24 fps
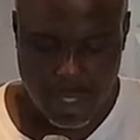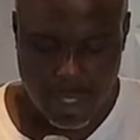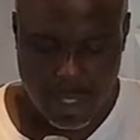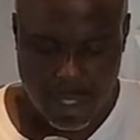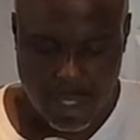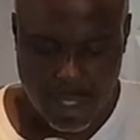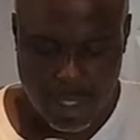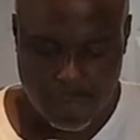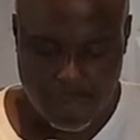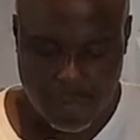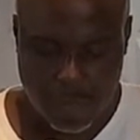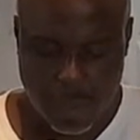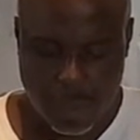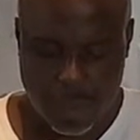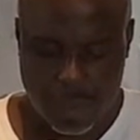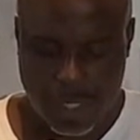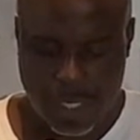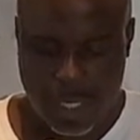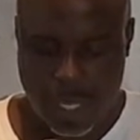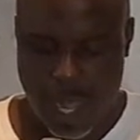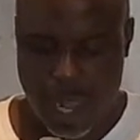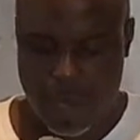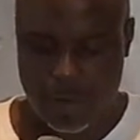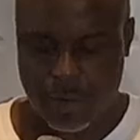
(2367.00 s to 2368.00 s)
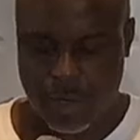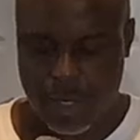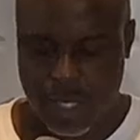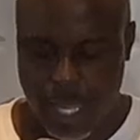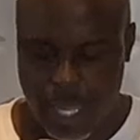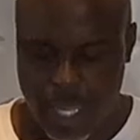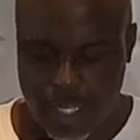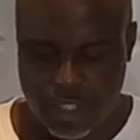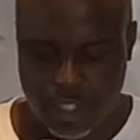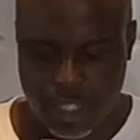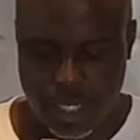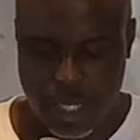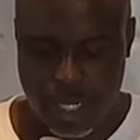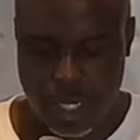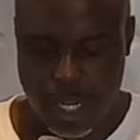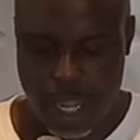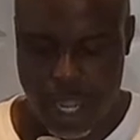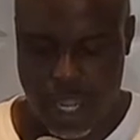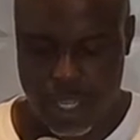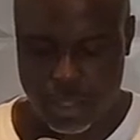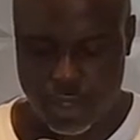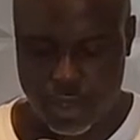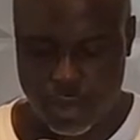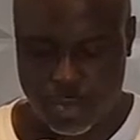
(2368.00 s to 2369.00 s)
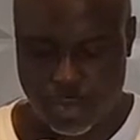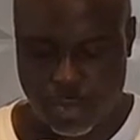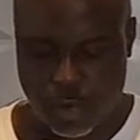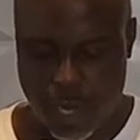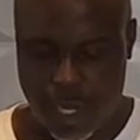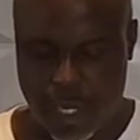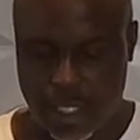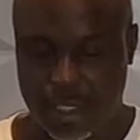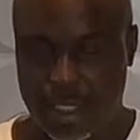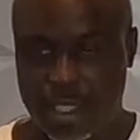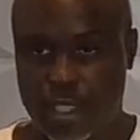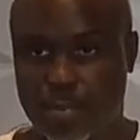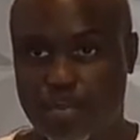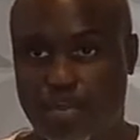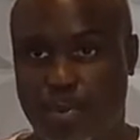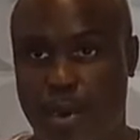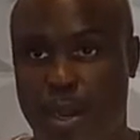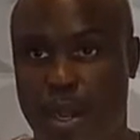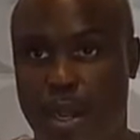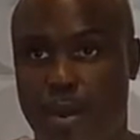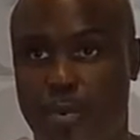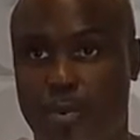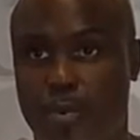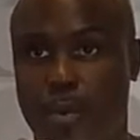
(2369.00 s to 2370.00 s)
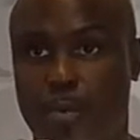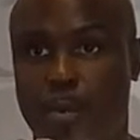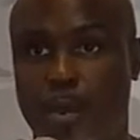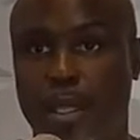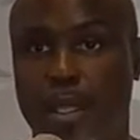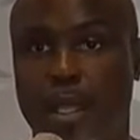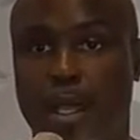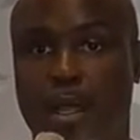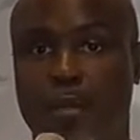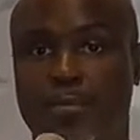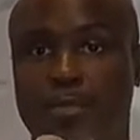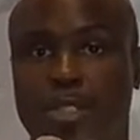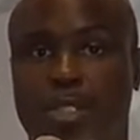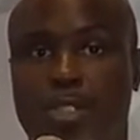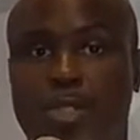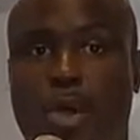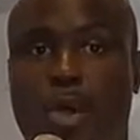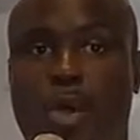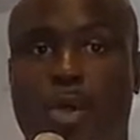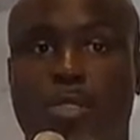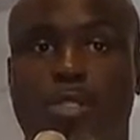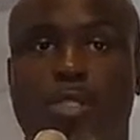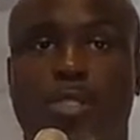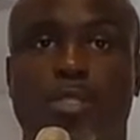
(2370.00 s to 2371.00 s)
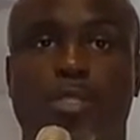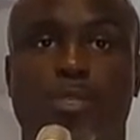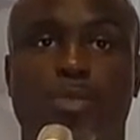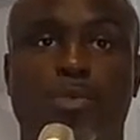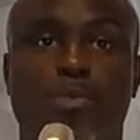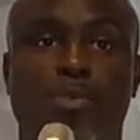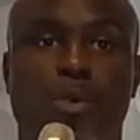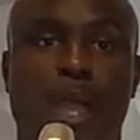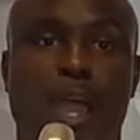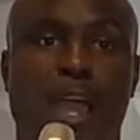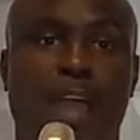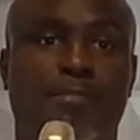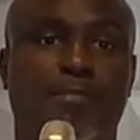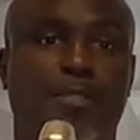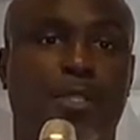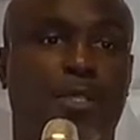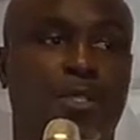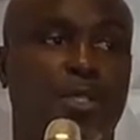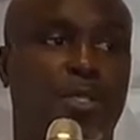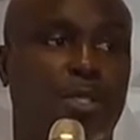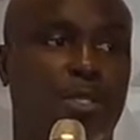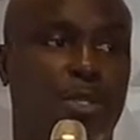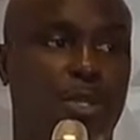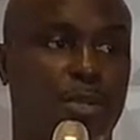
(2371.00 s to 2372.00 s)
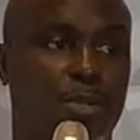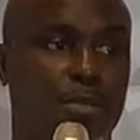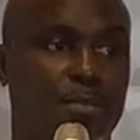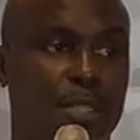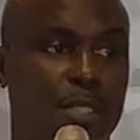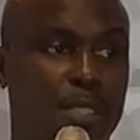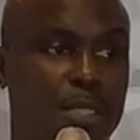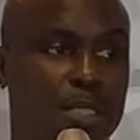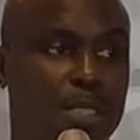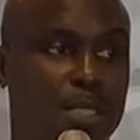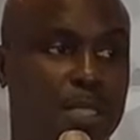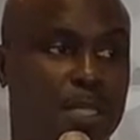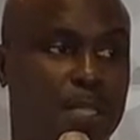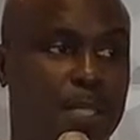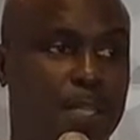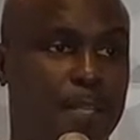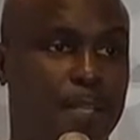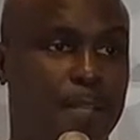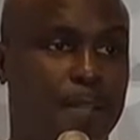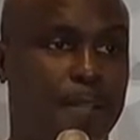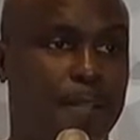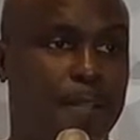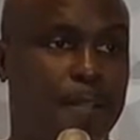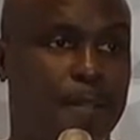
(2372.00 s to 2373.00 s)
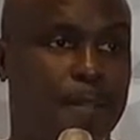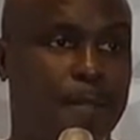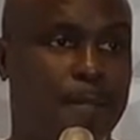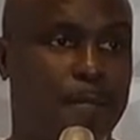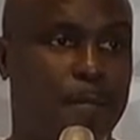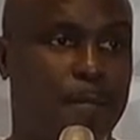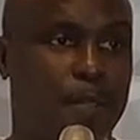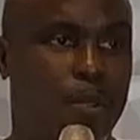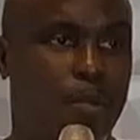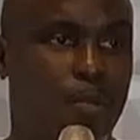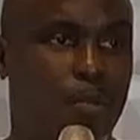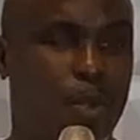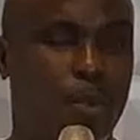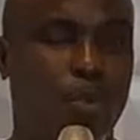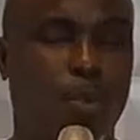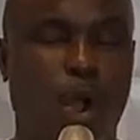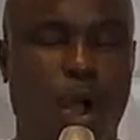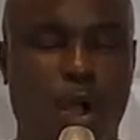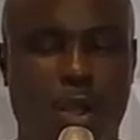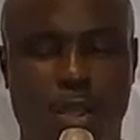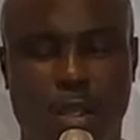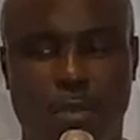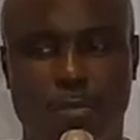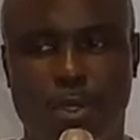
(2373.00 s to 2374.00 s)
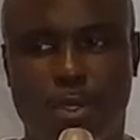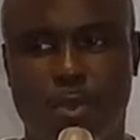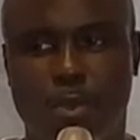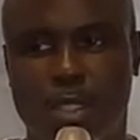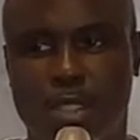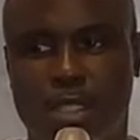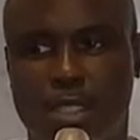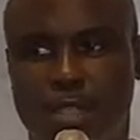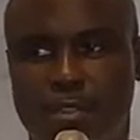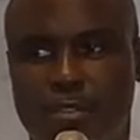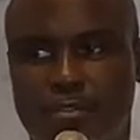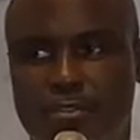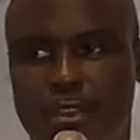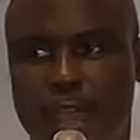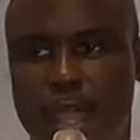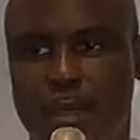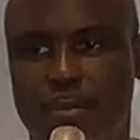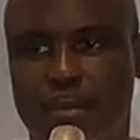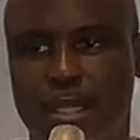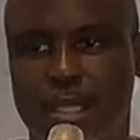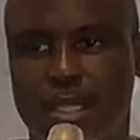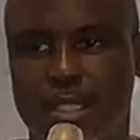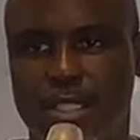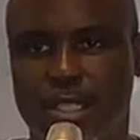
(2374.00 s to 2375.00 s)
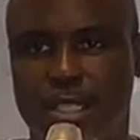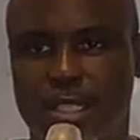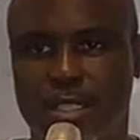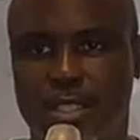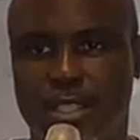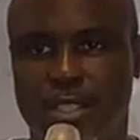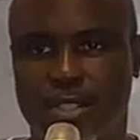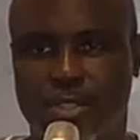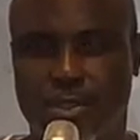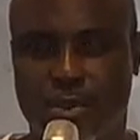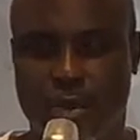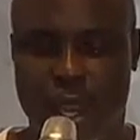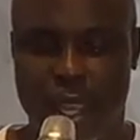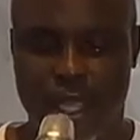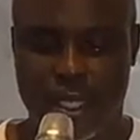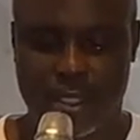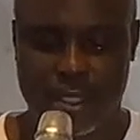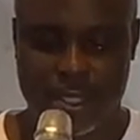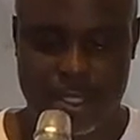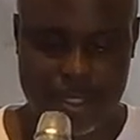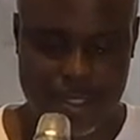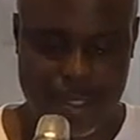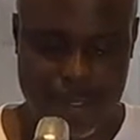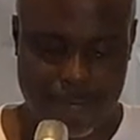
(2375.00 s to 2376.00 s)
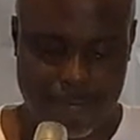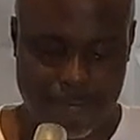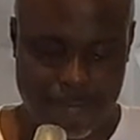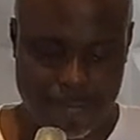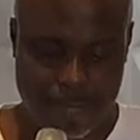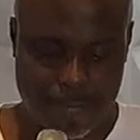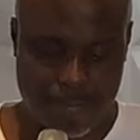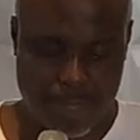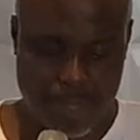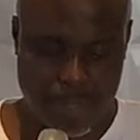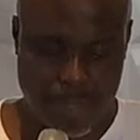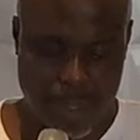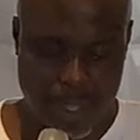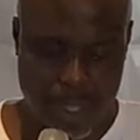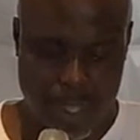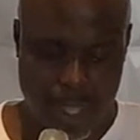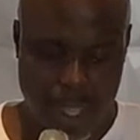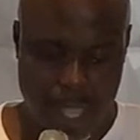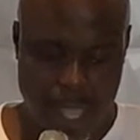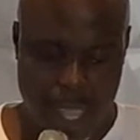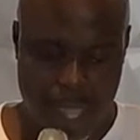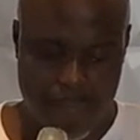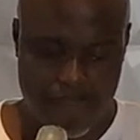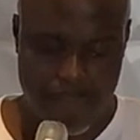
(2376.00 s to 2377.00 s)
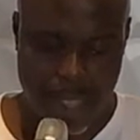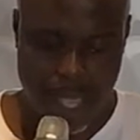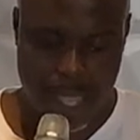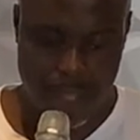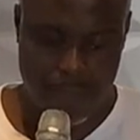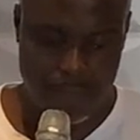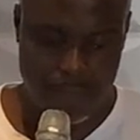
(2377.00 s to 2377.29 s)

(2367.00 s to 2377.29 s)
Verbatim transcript: If you're in the congregation and you prayed this prayer, we would love to talk to you after the service. We welcome you into the family of Jesus Christ. Amen.